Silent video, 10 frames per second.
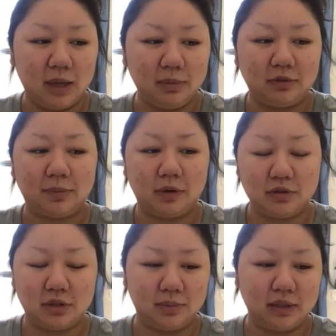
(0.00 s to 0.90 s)
But for
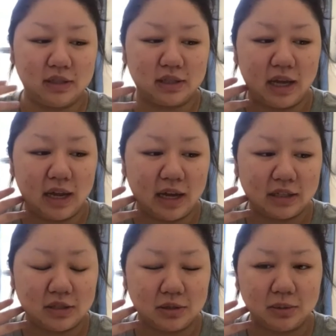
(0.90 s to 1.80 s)
personal reasons, I
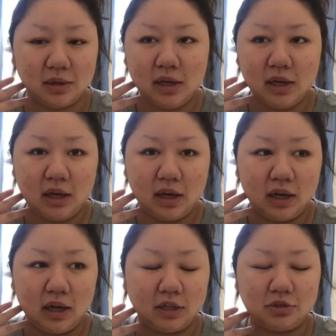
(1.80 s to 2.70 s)
had to
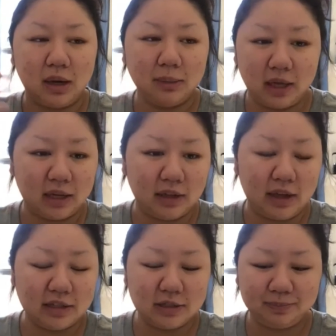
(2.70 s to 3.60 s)
drop that class.